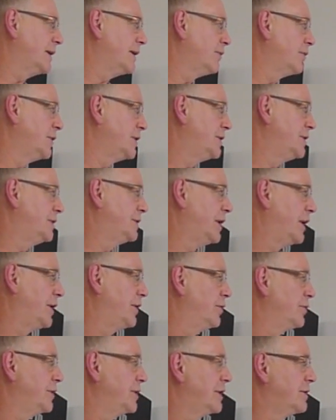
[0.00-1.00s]
with Dyne
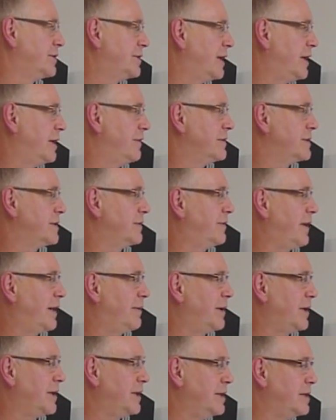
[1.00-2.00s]
audio drivers, in fact,
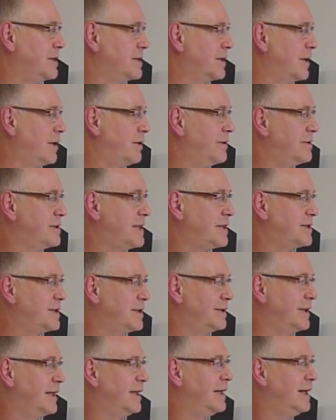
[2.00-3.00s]
many years ago. It was
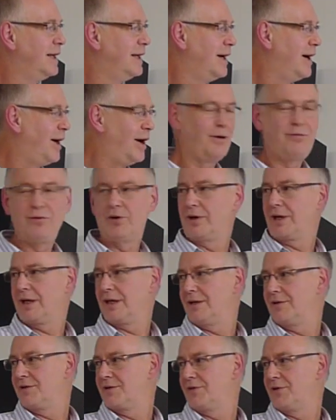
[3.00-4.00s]
actually,
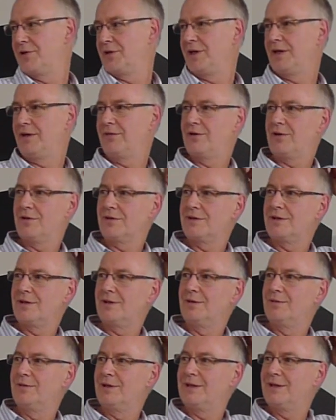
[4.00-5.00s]
ironically, it was for a Neve
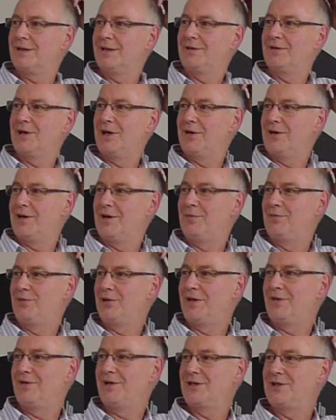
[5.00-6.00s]
console, but a
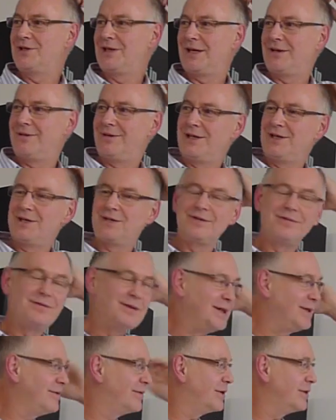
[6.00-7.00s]
previous generation of
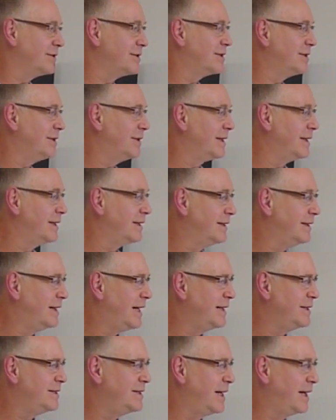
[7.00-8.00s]
Neve console, the
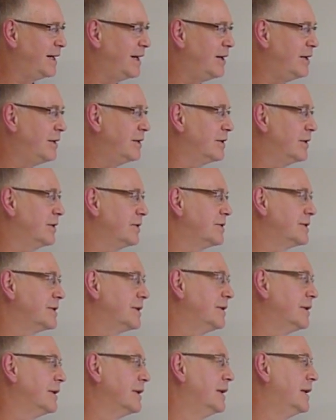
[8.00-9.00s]
88R
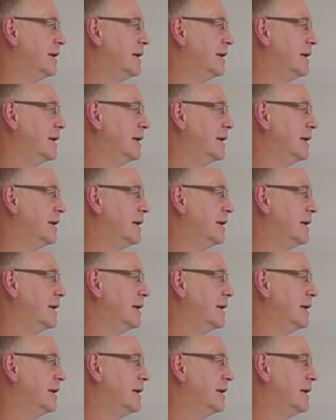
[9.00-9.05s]
console.